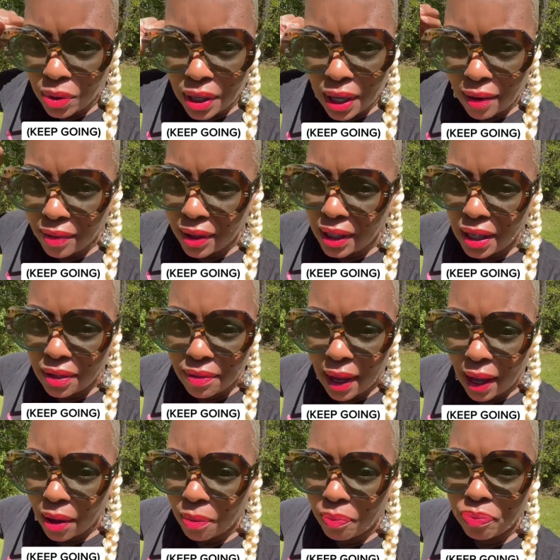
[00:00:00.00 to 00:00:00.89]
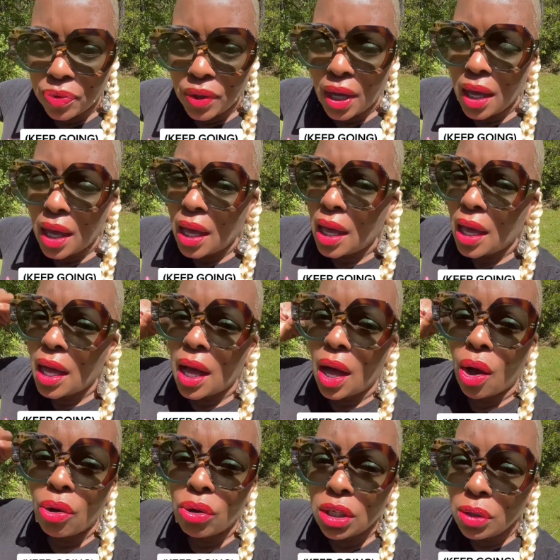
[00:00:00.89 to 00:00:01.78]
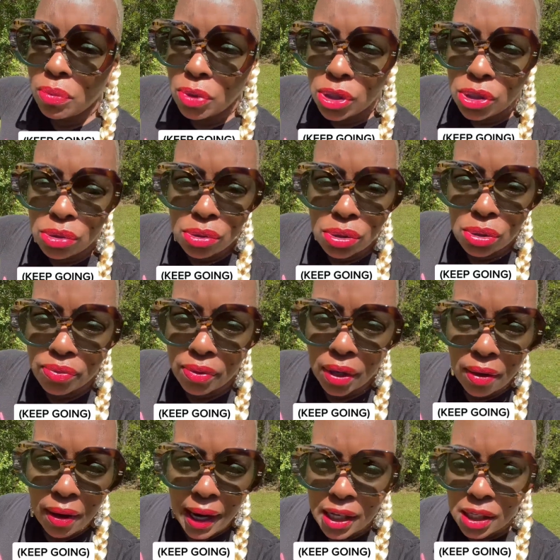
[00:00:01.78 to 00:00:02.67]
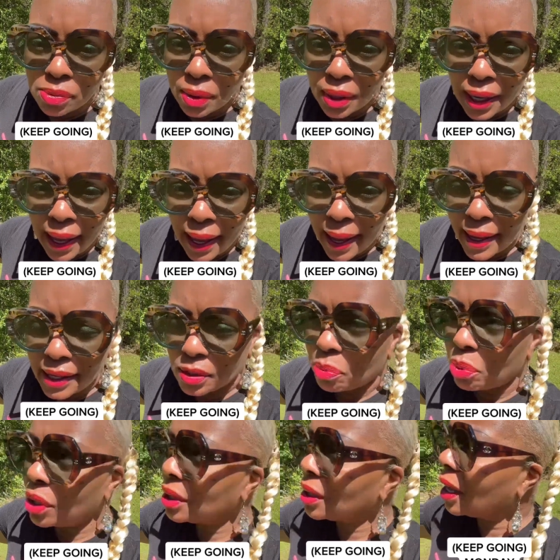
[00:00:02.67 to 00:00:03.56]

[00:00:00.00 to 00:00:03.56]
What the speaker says: never leave out, only what you do for Christ will last. Put